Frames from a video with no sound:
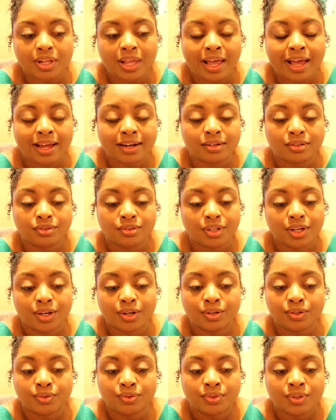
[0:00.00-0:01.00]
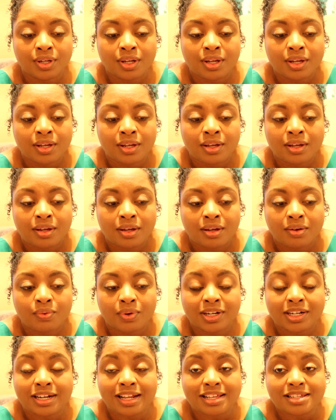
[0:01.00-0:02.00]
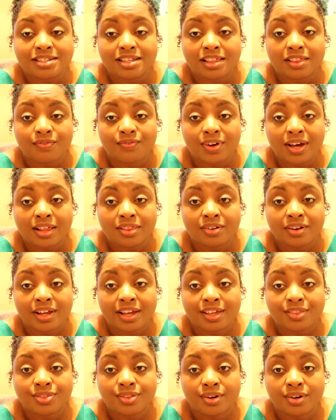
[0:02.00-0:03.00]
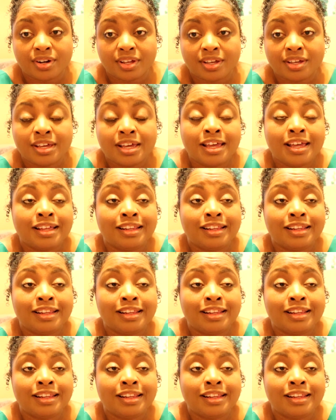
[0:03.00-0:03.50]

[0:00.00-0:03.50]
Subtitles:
I don't know, what did I say the father had, 30?